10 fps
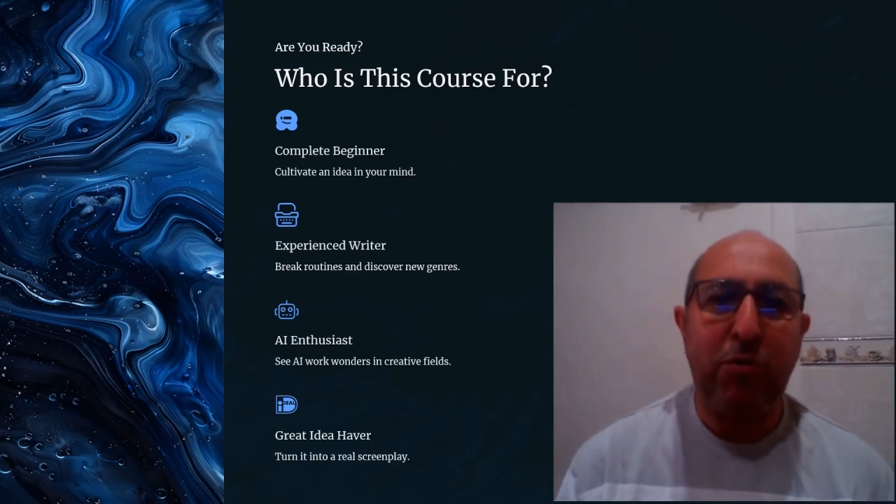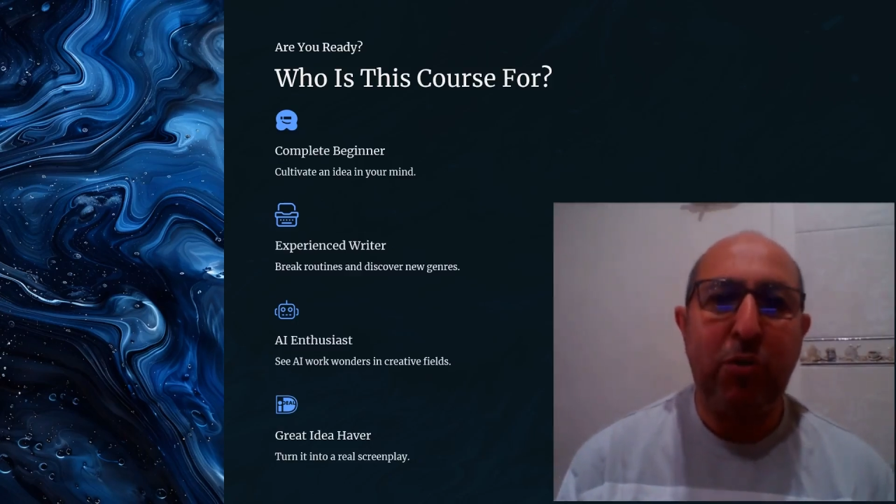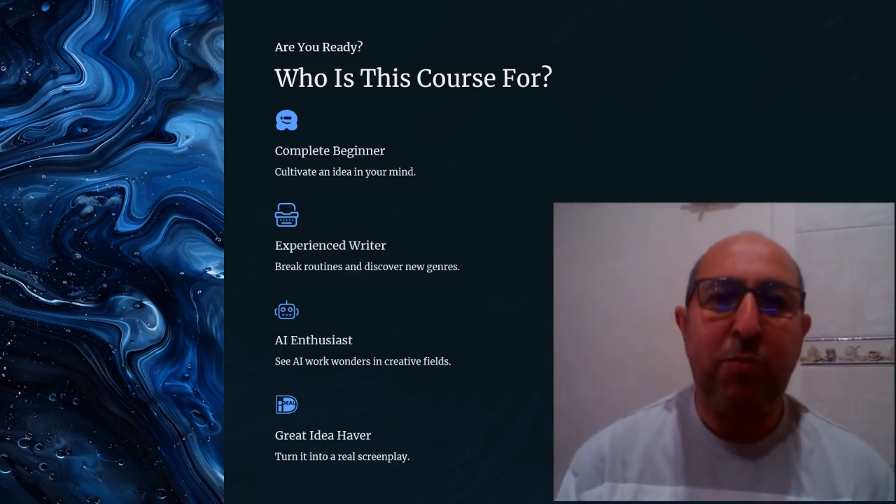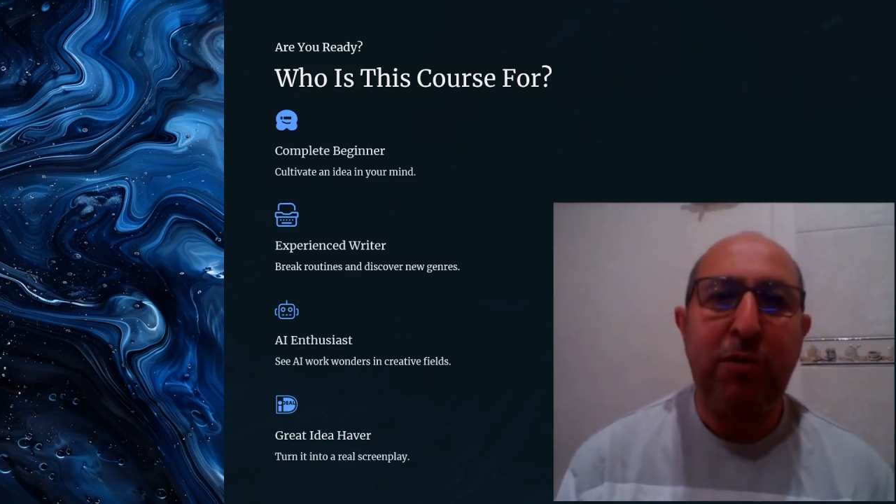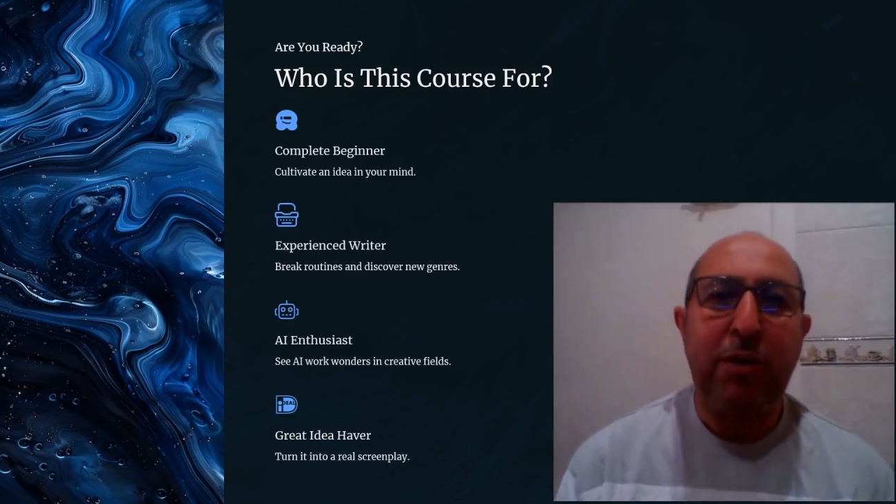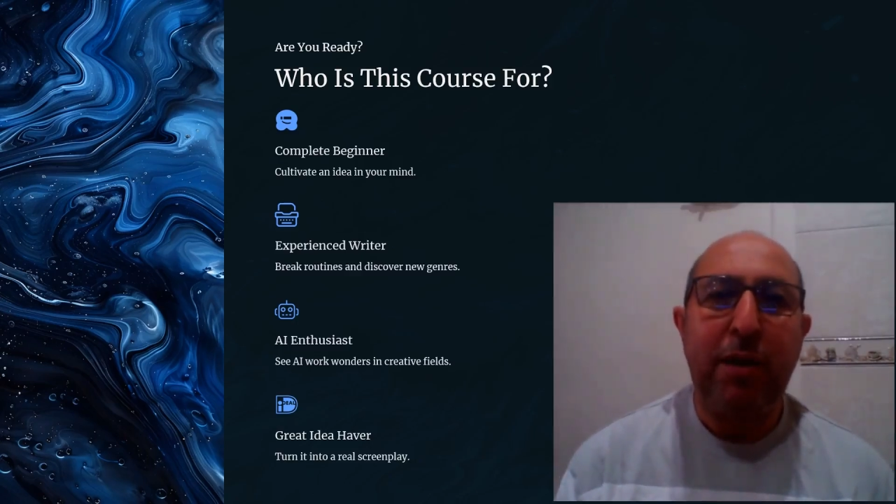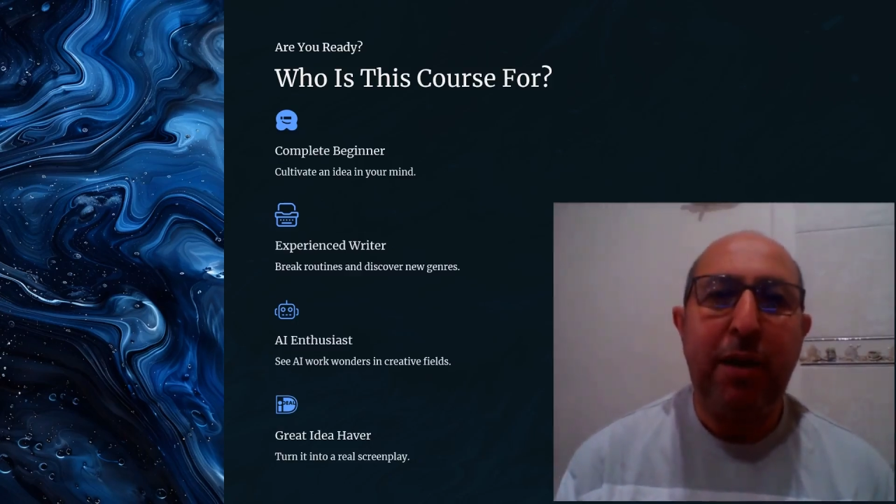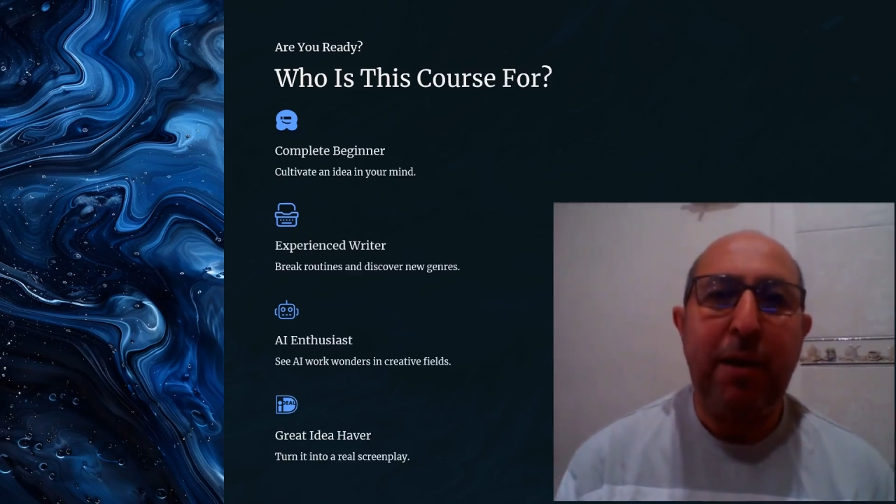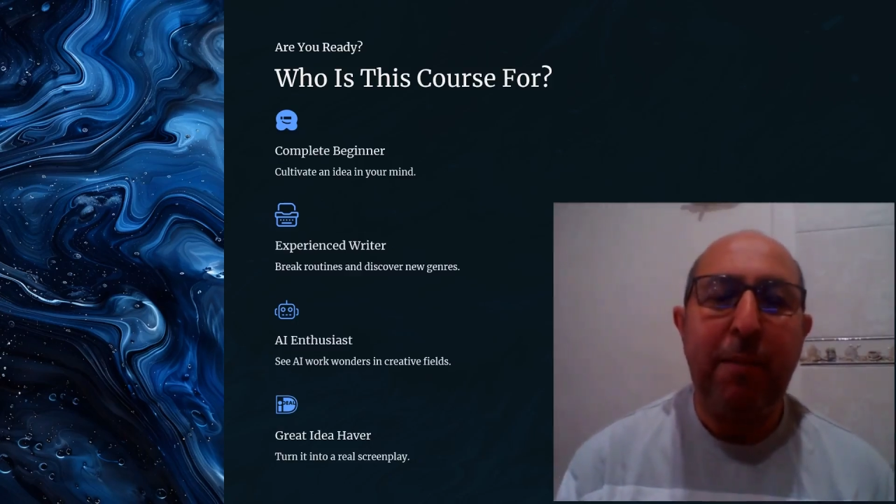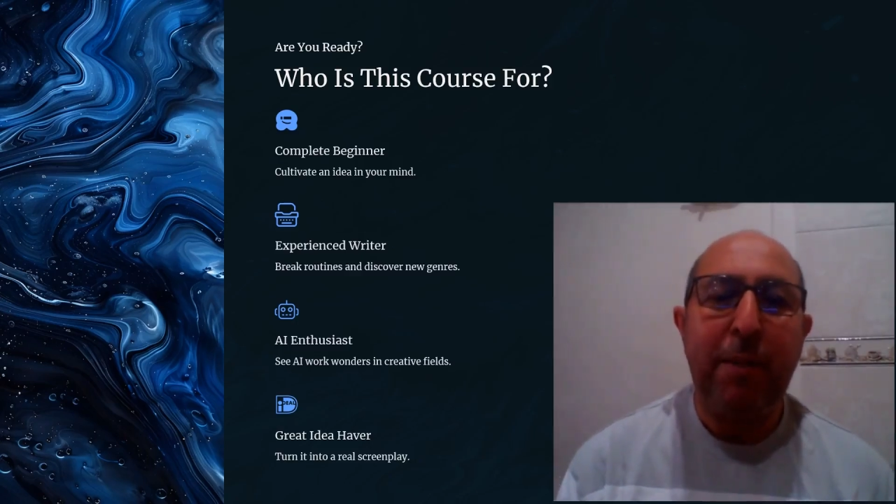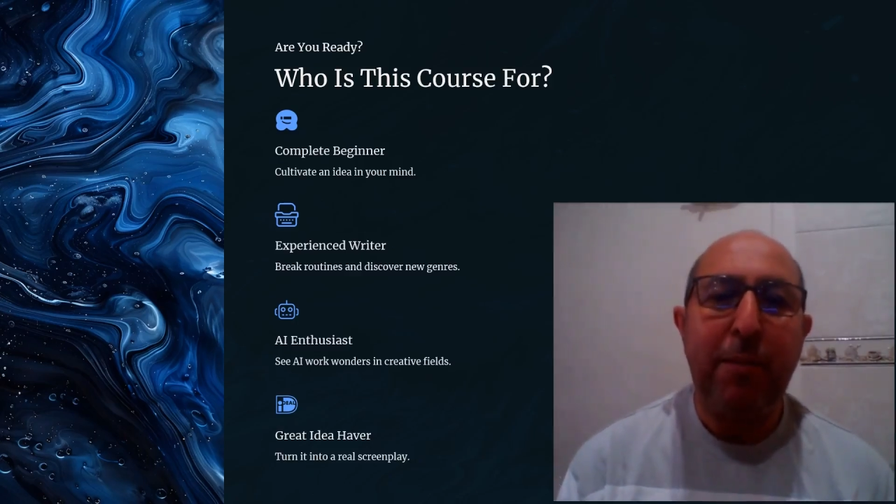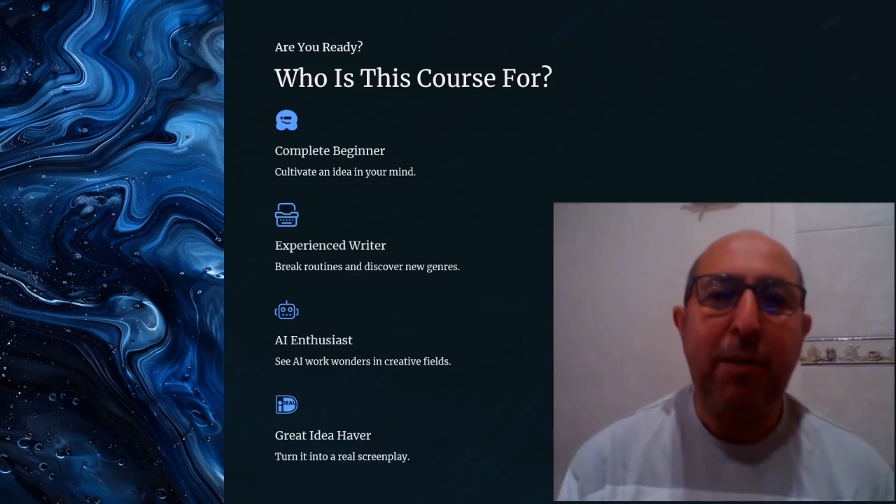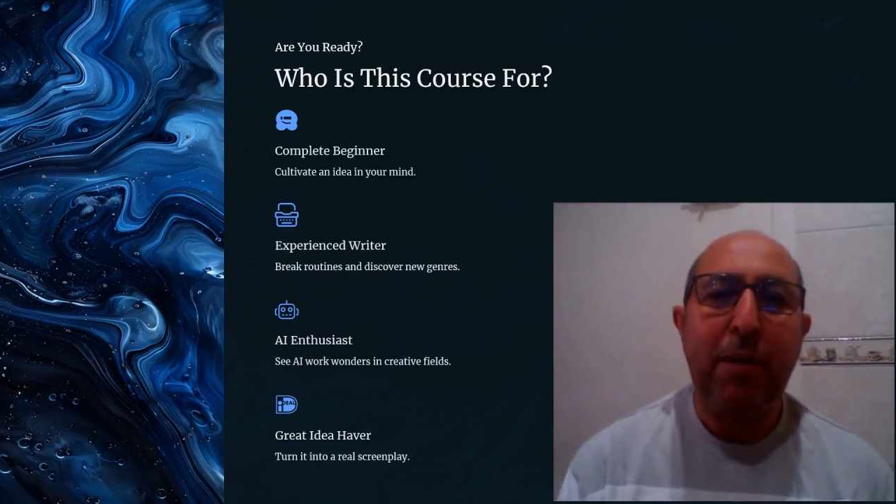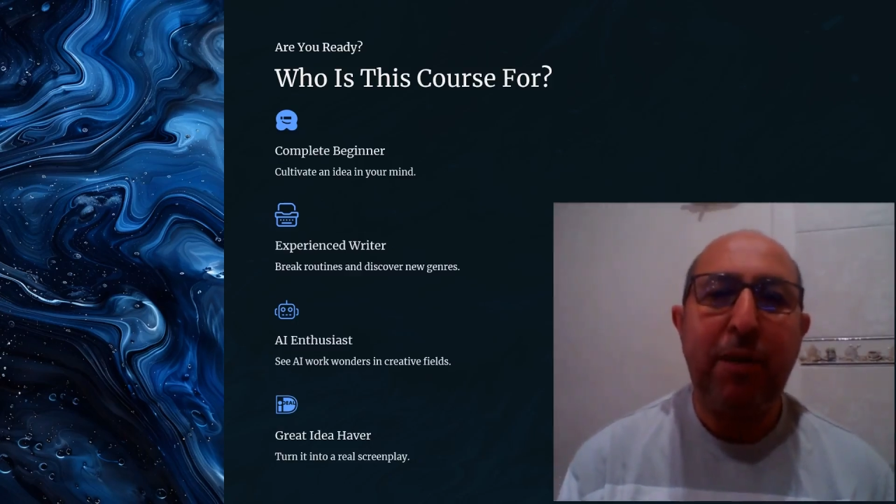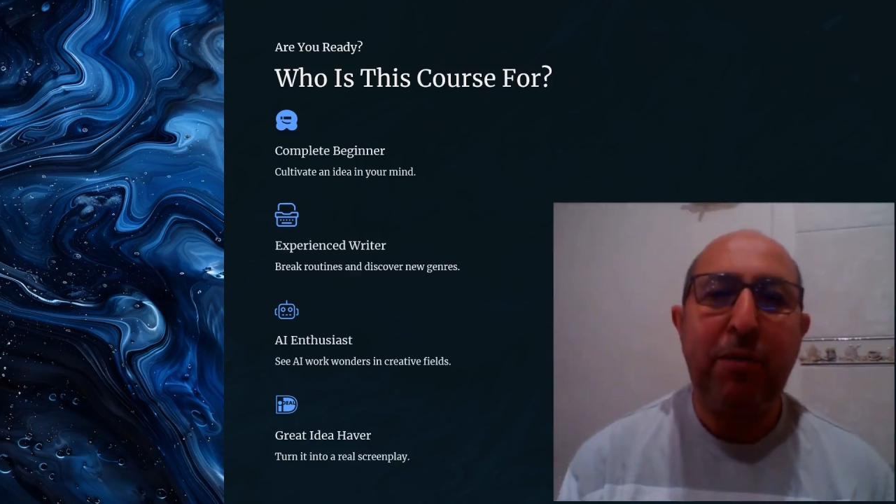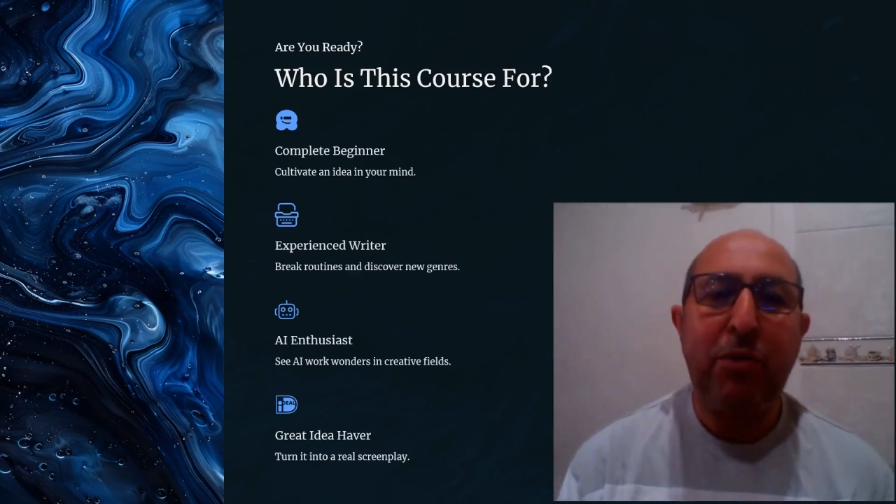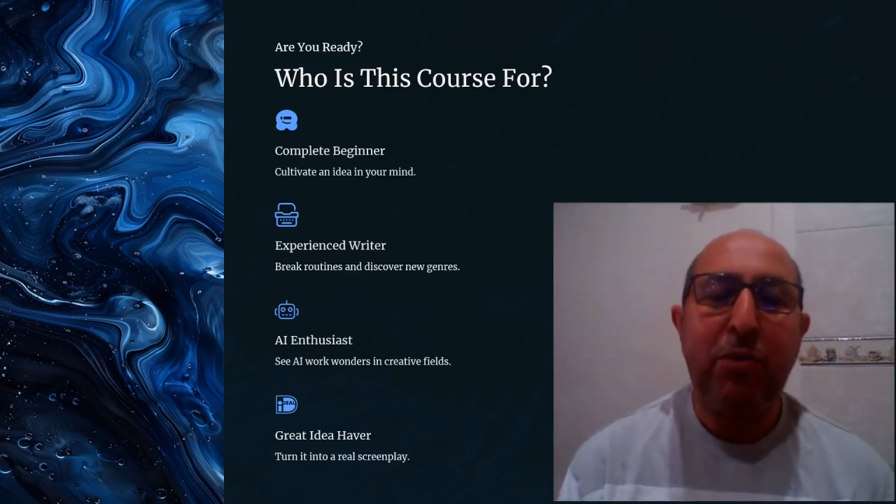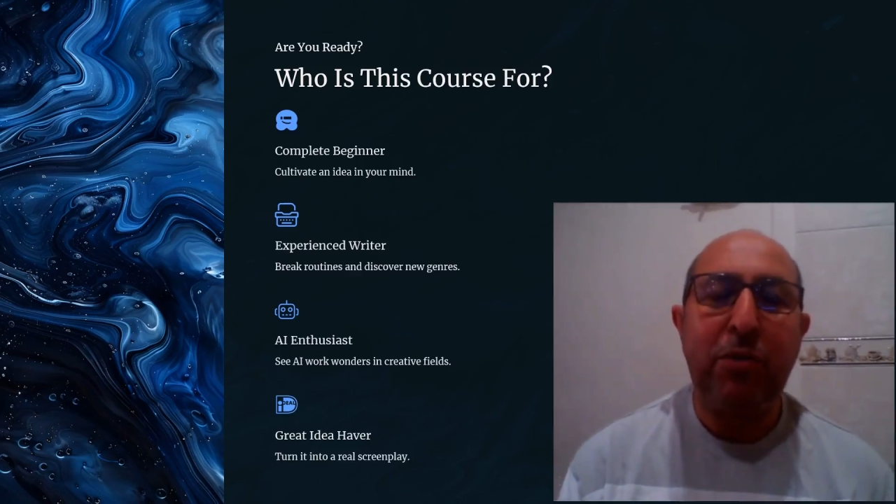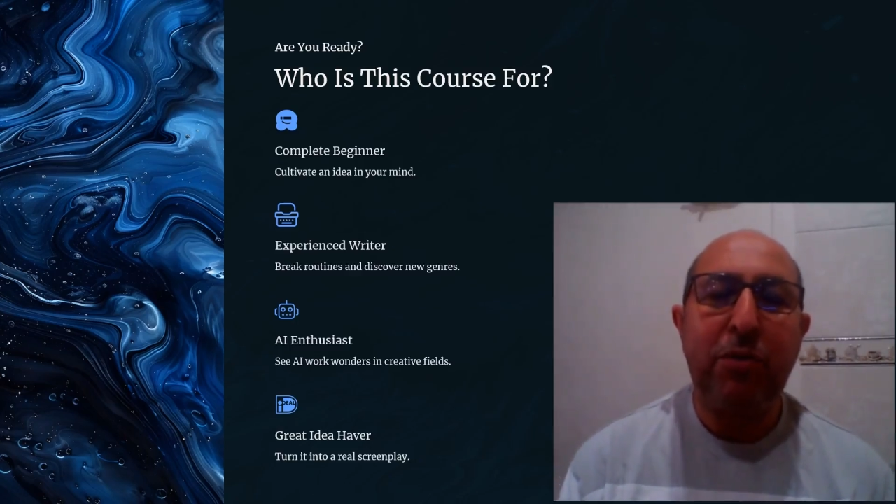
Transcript: ropes. Maybe you have a short